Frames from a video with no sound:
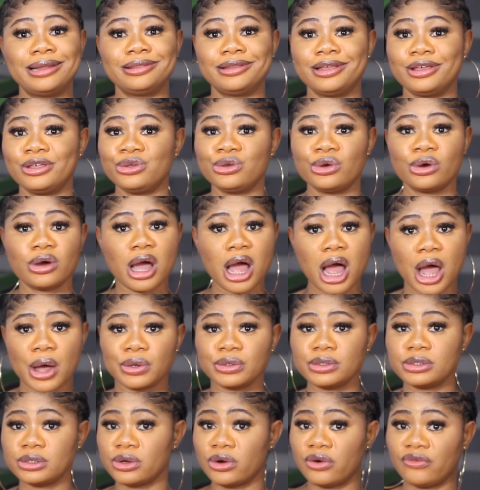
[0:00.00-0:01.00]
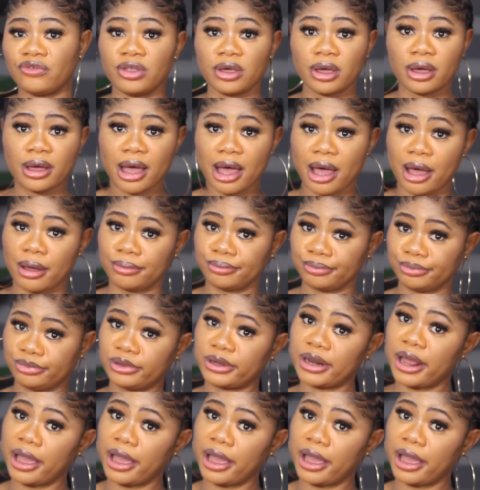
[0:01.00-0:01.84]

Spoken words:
and then you're out of the camp.